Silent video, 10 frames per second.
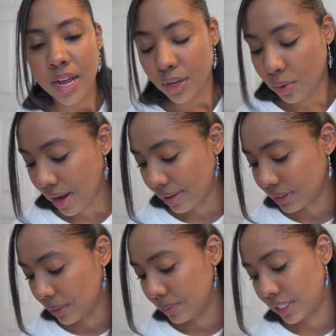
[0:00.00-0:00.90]
You have
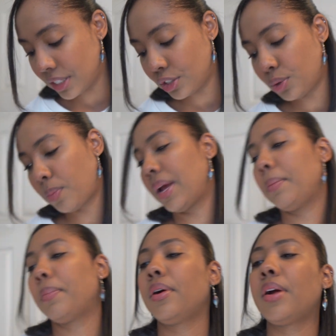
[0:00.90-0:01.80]
some tissue
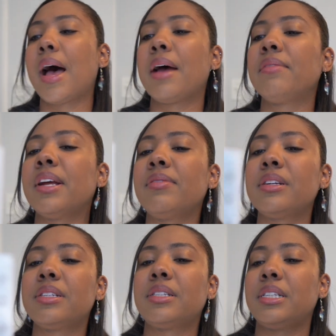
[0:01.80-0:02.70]
paper. I've never
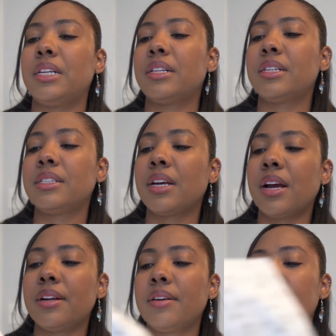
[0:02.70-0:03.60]
seen this
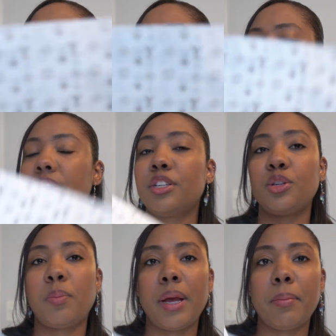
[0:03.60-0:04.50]
kind of
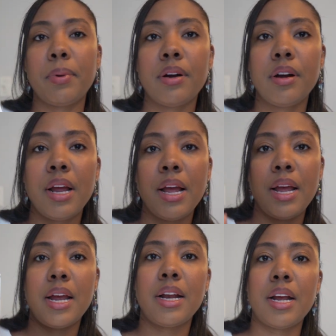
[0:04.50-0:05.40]
tissue paper
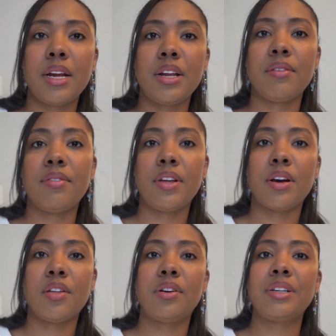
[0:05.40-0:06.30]
in any of the
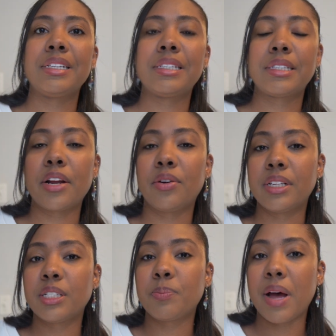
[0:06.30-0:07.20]
other designer
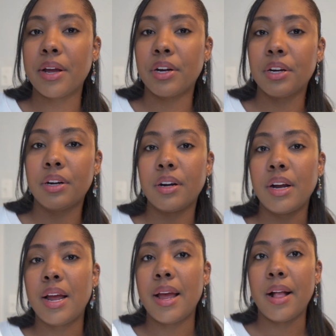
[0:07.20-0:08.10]
inspire
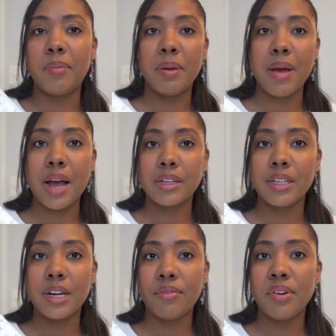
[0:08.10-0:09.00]
LB bags
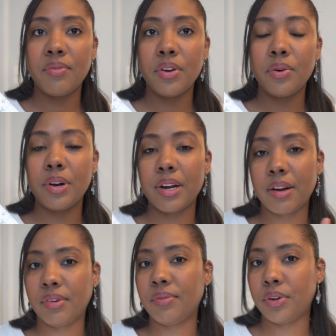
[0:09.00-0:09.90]
that I've reviewed, and
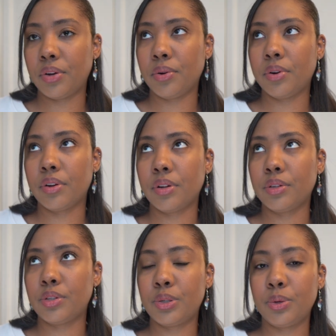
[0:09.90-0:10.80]
I've reviewed
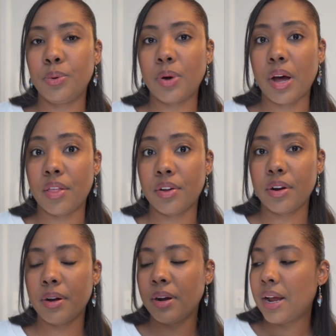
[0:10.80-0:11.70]
2
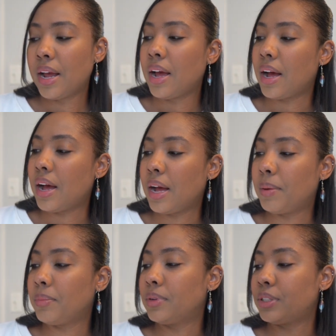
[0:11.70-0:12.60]
other.
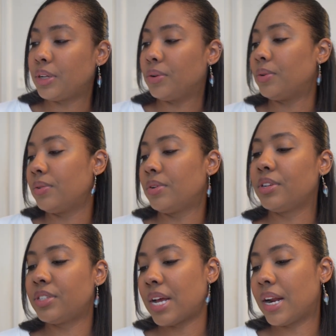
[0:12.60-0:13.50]
So shout